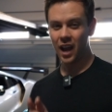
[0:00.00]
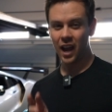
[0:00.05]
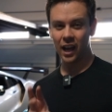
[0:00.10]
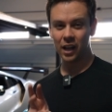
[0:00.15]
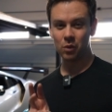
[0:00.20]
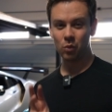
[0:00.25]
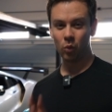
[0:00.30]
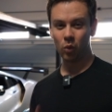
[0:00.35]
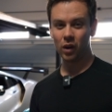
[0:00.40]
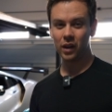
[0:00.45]

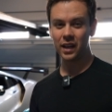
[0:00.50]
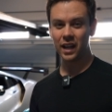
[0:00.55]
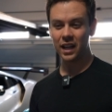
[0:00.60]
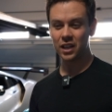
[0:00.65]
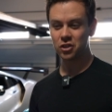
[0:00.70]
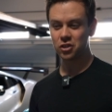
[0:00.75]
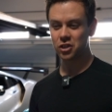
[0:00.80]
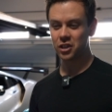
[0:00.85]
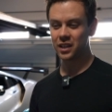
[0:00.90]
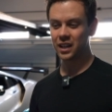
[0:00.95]
and one
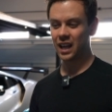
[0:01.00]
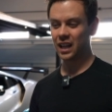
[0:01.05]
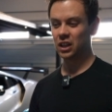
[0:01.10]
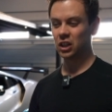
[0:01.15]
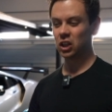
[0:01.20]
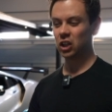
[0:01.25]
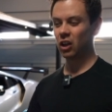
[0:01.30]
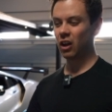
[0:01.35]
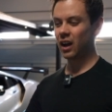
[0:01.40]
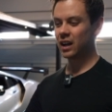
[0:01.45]
engine
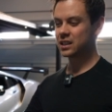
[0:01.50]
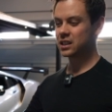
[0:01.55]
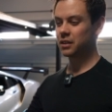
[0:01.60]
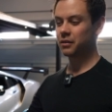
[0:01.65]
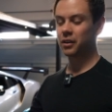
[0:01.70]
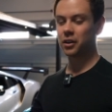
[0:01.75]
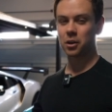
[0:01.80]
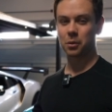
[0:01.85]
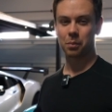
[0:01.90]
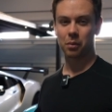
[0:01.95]
and lots
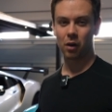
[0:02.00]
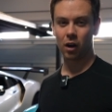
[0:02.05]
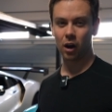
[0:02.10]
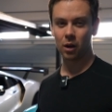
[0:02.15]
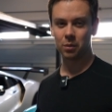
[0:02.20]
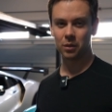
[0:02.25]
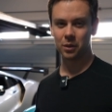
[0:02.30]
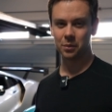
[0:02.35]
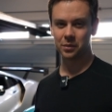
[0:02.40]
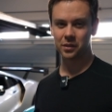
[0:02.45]
of other
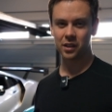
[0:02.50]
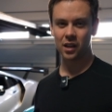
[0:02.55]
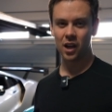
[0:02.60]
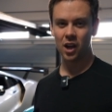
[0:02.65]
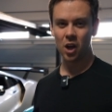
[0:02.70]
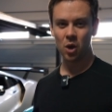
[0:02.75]
problems